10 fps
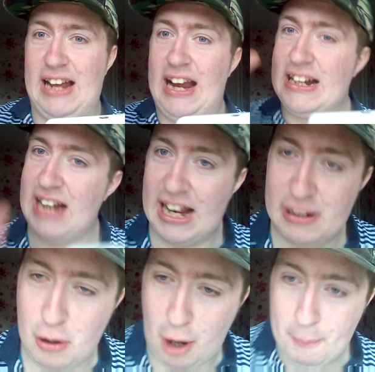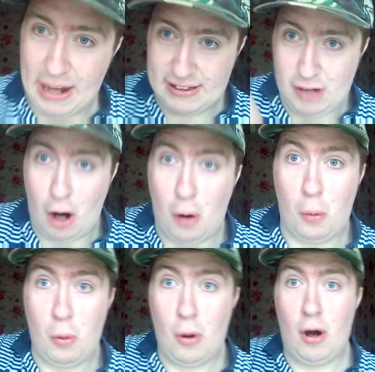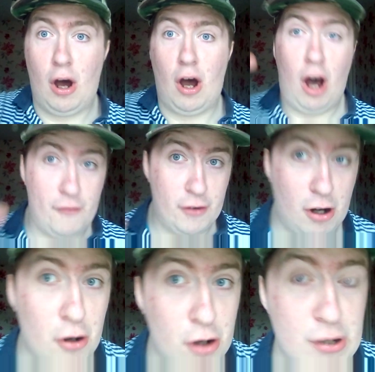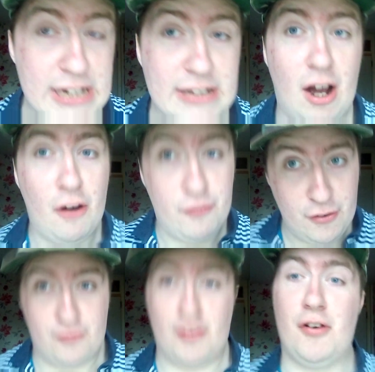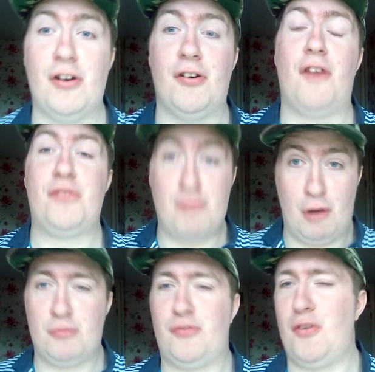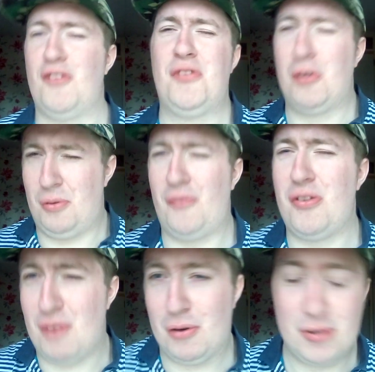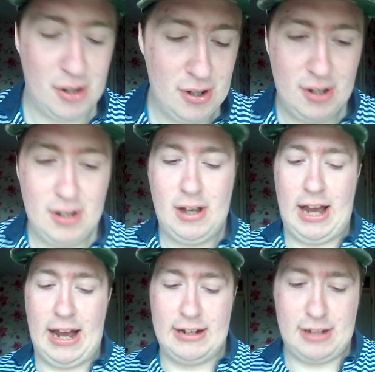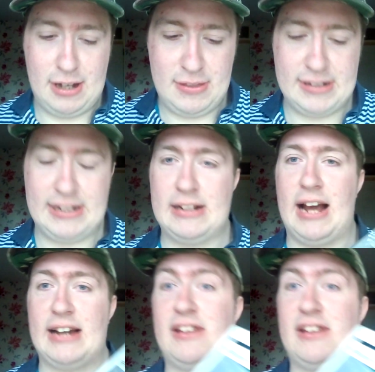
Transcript: in a little massive hole of a concrete off the floor, off the road floor, if not off the road. And they didn't actually